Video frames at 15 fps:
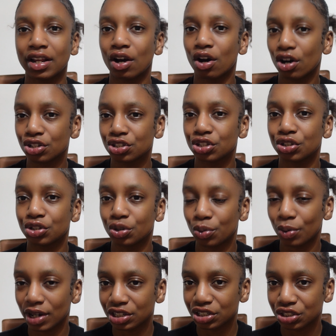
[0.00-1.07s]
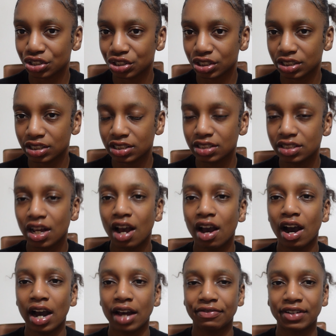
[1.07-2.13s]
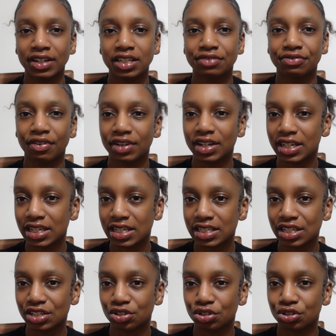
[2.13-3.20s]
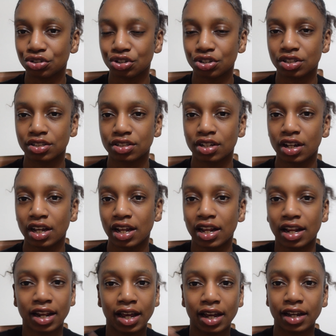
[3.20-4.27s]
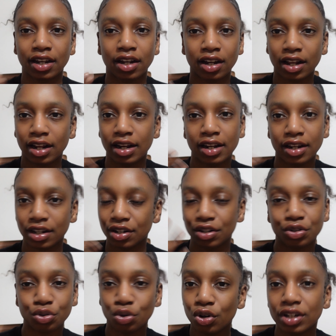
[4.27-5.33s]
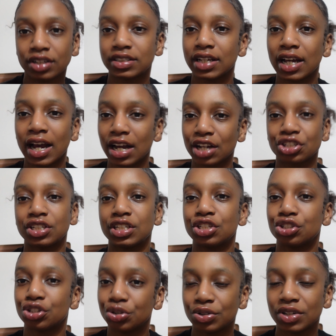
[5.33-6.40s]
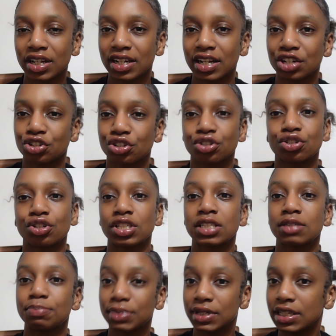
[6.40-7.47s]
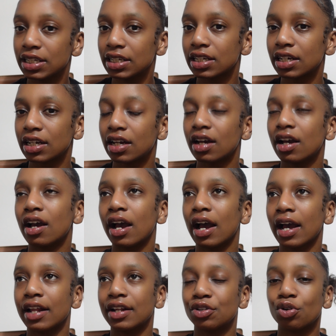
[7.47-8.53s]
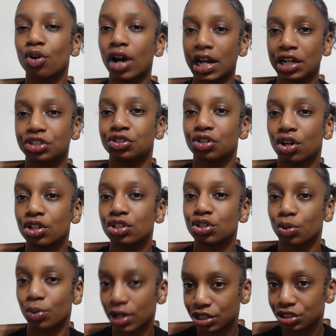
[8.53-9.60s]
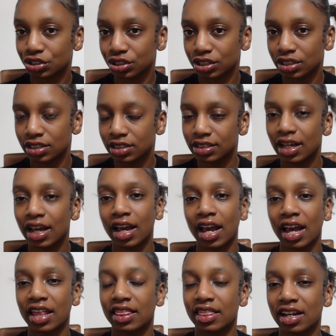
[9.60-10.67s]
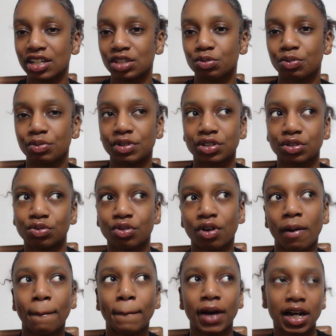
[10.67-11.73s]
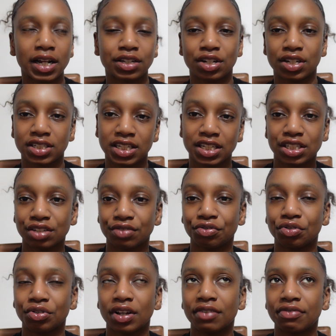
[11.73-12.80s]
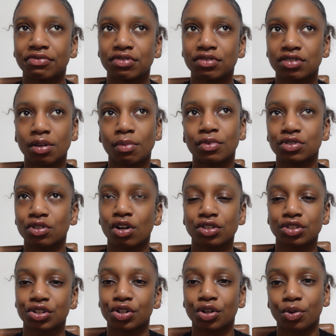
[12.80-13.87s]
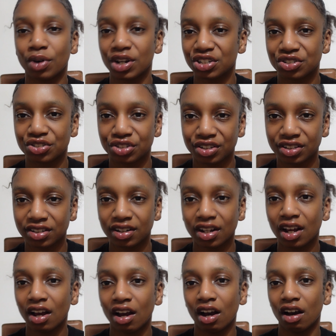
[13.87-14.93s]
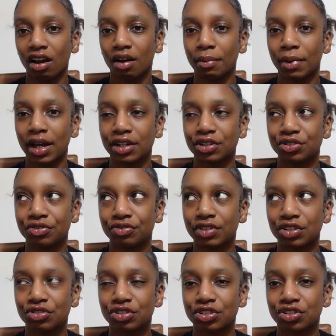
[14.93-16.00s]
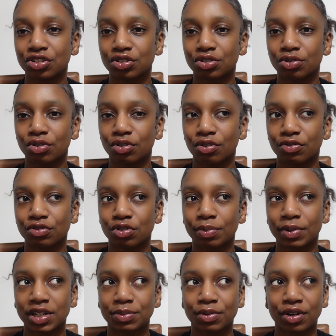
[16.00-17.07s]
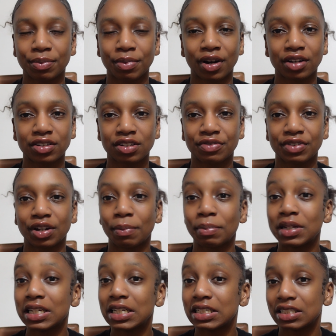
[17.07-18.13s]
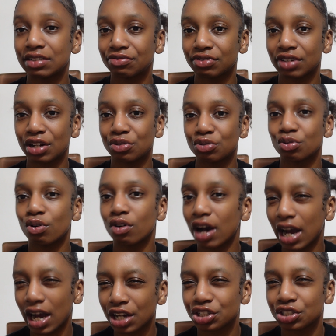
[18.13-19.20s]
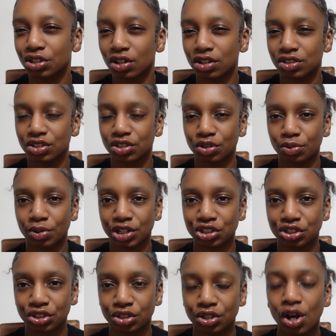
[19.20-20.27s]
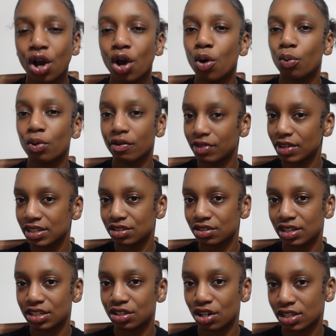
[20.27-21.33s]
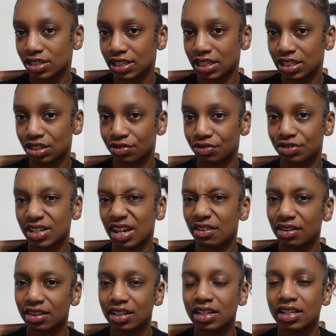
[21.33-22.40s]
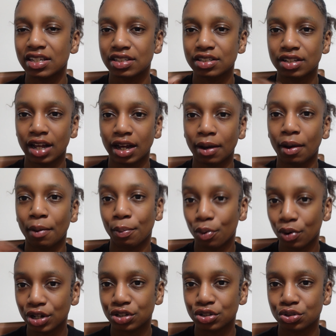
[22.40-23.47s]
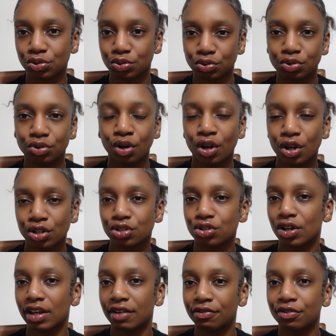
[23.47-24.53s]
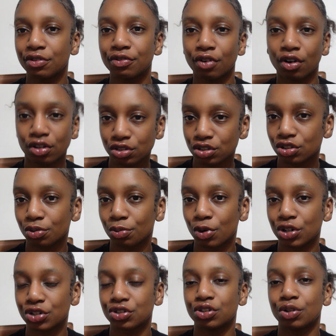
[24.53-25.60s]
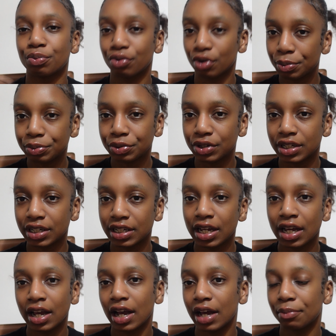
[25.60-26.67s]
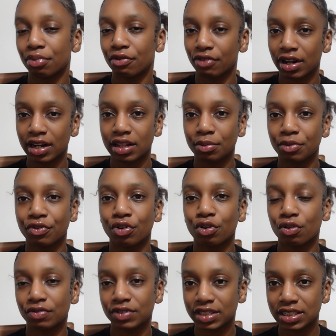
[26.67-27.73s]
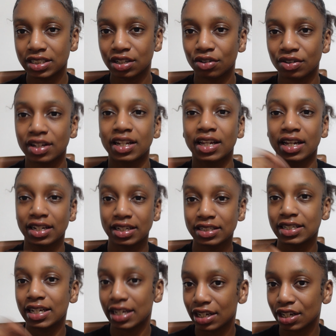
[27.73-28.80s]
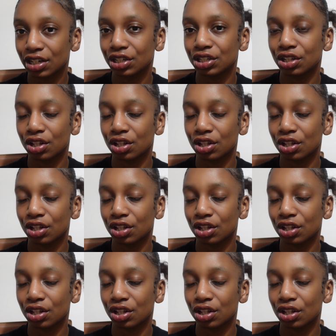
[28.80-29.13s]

asking you questions. I think it's very easy to just like not actually tune in and just to speak and not actually answer questions, and that's what we'd call a bad nursing interview. If someone's asking you a question and you've literally just gone off topic, spoken about something completely different and not actually answered the question. With these nursing interviews, everything is like a point score. So if you've answered the question appropriately and provided them with a lot of detail, then they can tick